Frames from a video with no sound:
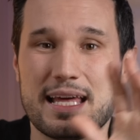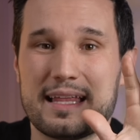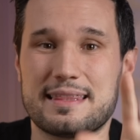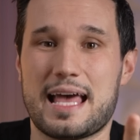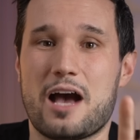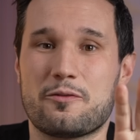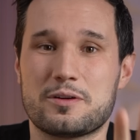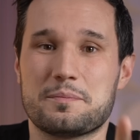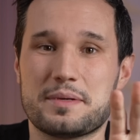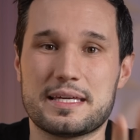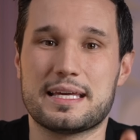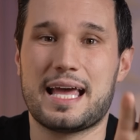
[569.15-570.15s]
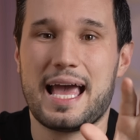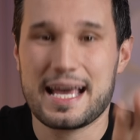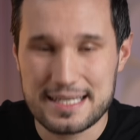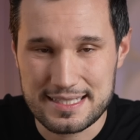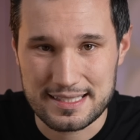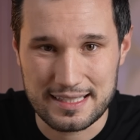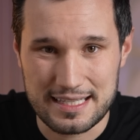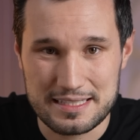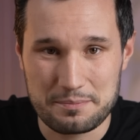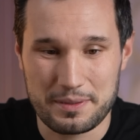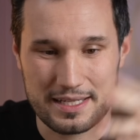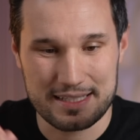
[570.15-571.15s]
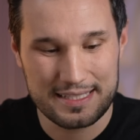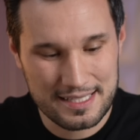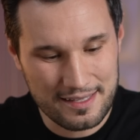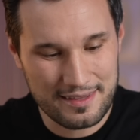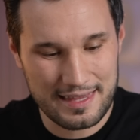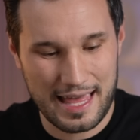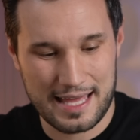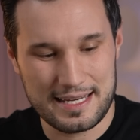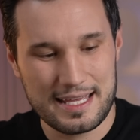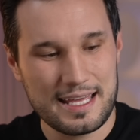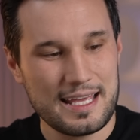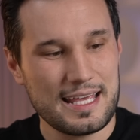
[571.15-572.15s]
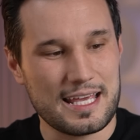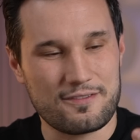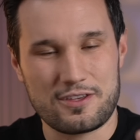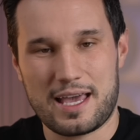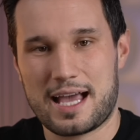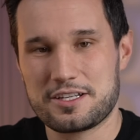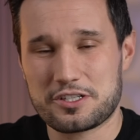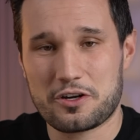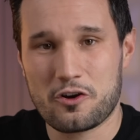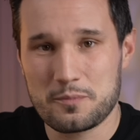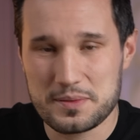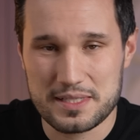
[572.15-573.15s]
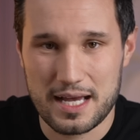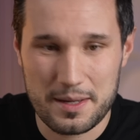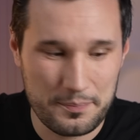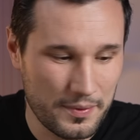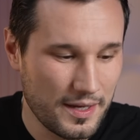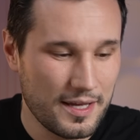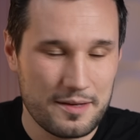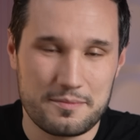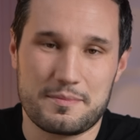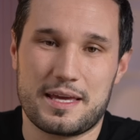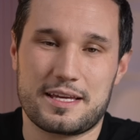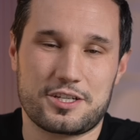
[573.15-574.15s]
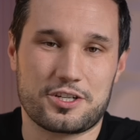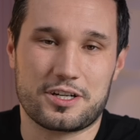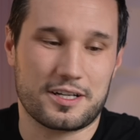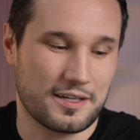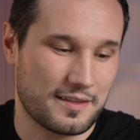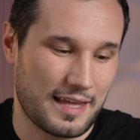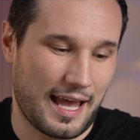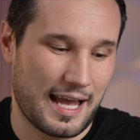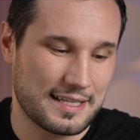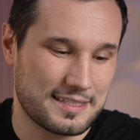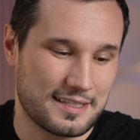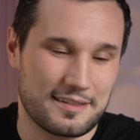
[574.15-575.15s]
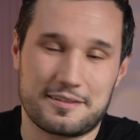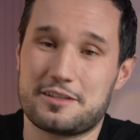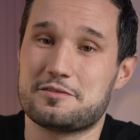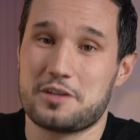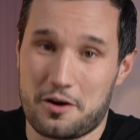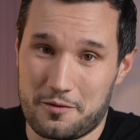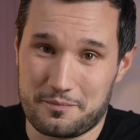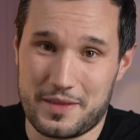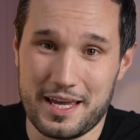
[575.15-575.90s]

That would be excellent. But until then, if you had your hopes up, make sure that you don't,